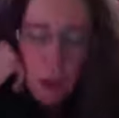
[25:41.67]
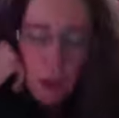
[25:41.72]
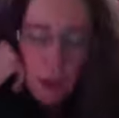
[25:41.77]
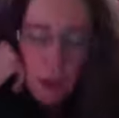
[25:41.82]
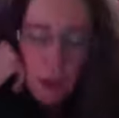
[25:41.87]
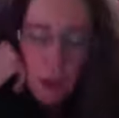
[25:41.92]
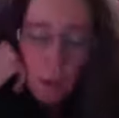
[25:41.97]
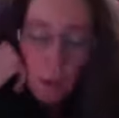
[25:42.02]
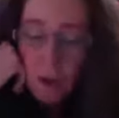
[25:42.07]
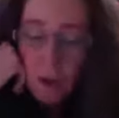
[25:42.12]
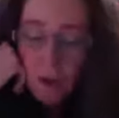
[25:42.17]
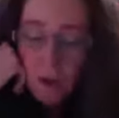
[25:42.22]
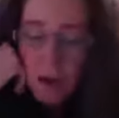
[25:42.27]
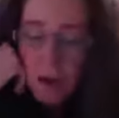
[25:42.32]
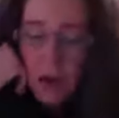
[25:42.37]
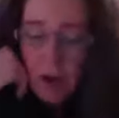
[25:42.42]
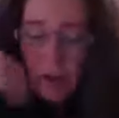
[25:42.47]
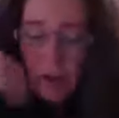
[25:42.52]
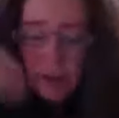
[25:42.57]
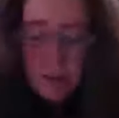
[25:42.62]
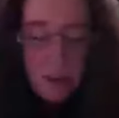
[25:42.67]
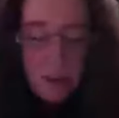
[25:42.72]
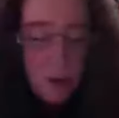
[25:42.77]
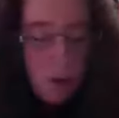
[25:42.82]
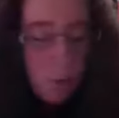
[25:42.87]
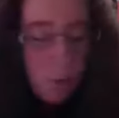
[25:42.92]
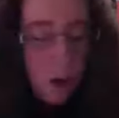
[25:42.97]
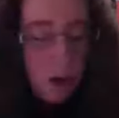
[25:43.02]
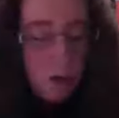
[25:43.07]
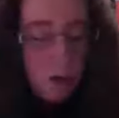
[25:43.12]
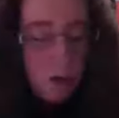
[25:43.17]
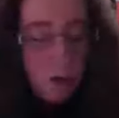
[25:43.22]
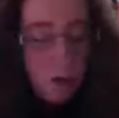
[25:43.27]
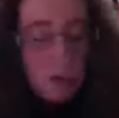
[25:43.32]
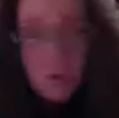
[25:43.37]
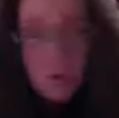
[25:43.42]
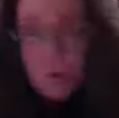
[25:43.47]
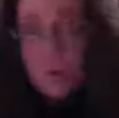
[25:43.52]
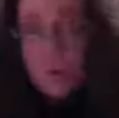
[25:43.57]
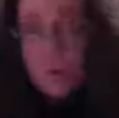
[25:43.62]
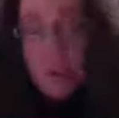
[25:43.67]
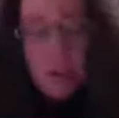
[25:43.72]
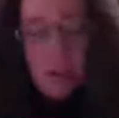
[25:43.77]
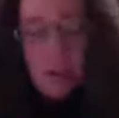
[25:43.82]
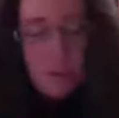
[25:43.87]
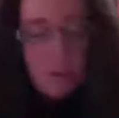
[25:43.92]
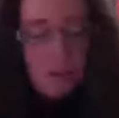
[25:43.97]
one day Harry said he wanted to do some sketches